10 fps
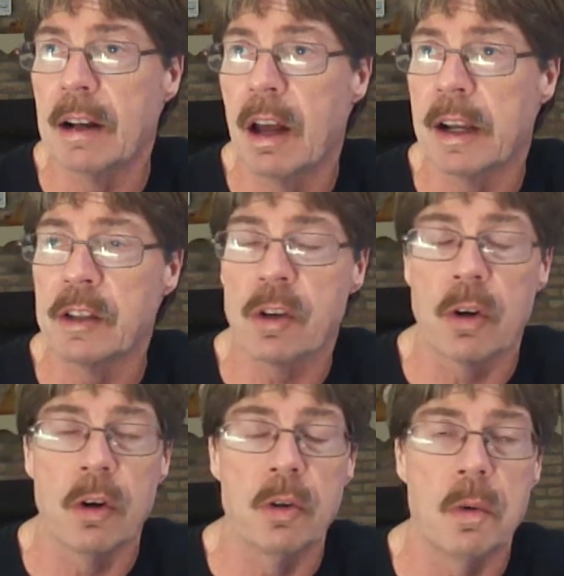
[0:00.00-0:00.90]
Luckett's
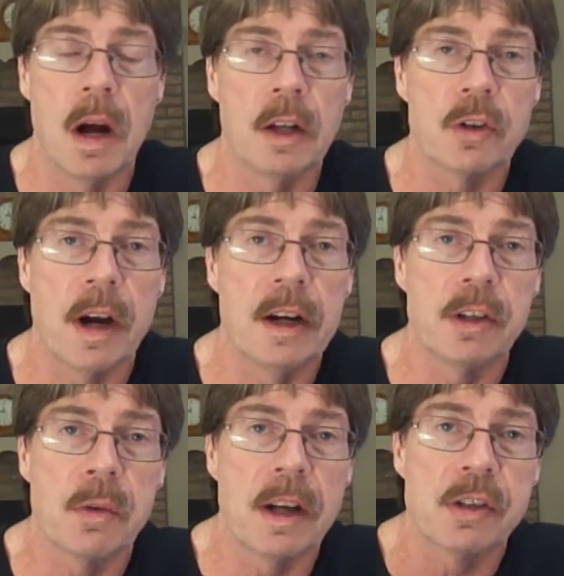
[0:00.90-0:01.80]
crew, uh,
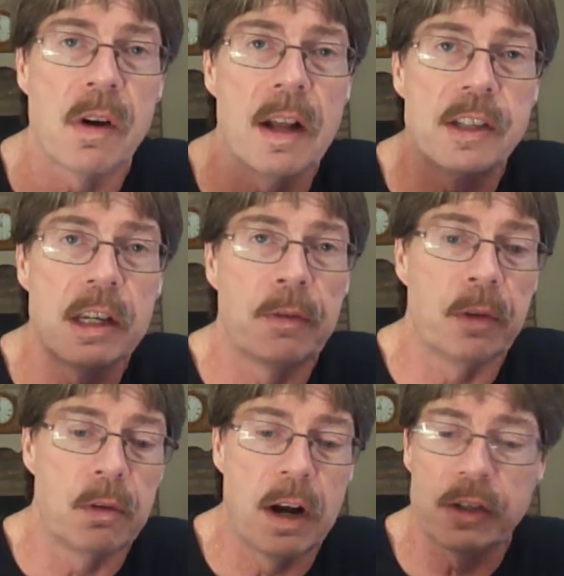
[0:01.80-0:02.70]
Traders Restaurant,
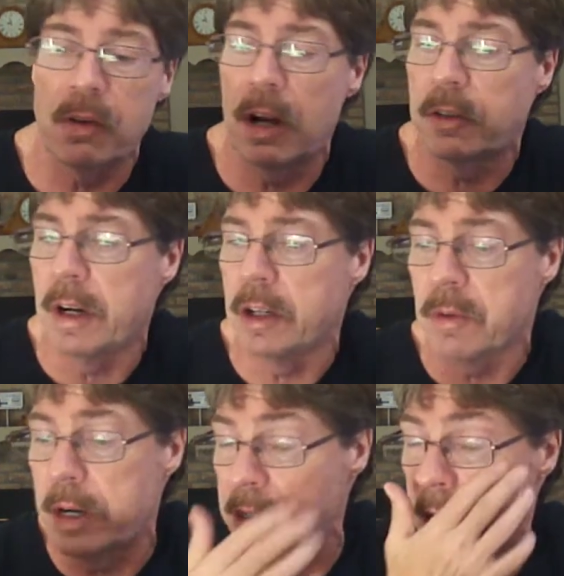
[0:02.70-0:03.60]
Seafood Restaurant, Traders
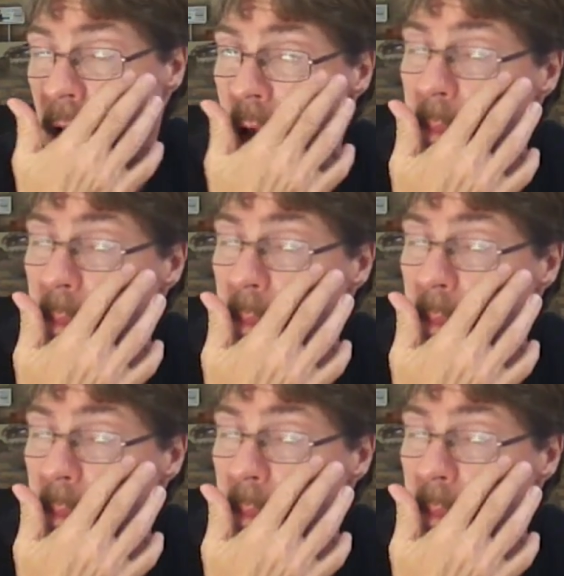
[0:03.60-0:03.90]
Racing,